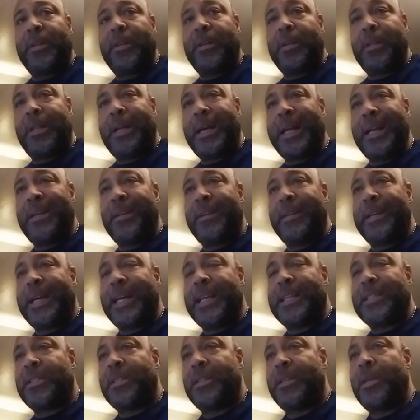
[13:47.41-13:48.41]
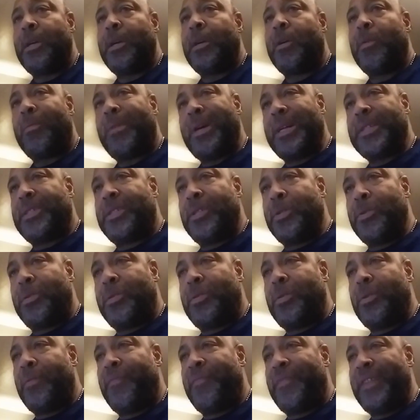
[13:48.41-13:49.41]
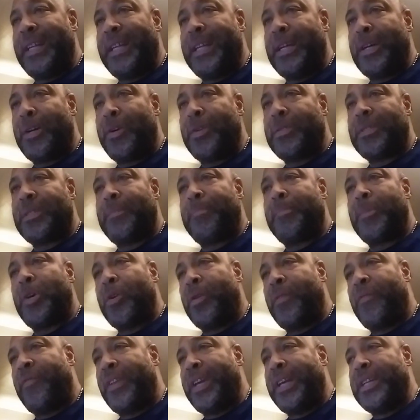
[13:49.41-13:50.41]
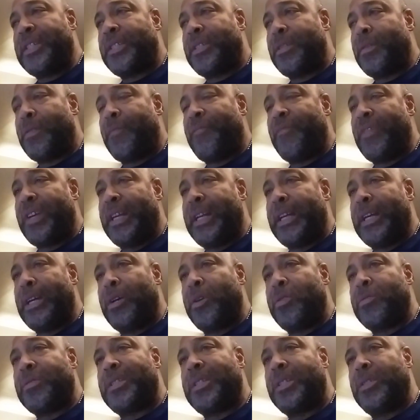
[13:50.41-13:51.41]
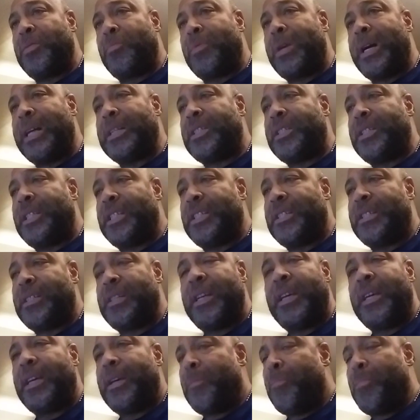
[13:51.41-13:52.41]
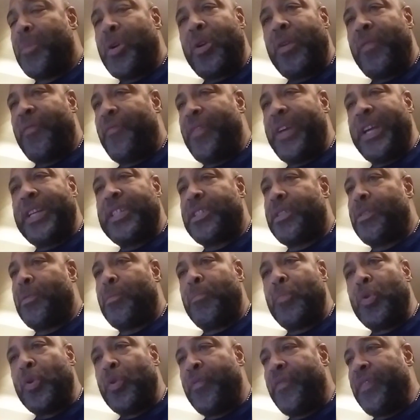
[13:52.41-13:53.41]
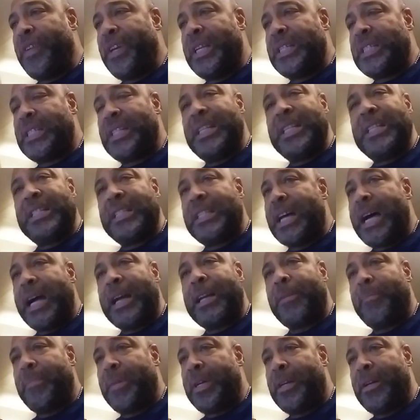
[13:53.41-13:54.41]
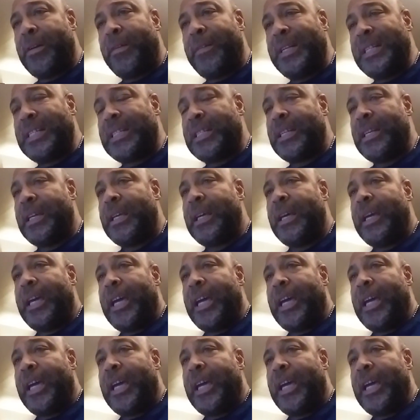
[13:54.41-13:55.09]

You know, a lot of you guys watch YouTube videos and motivational videos and you watch these motivational movies and these documentaries,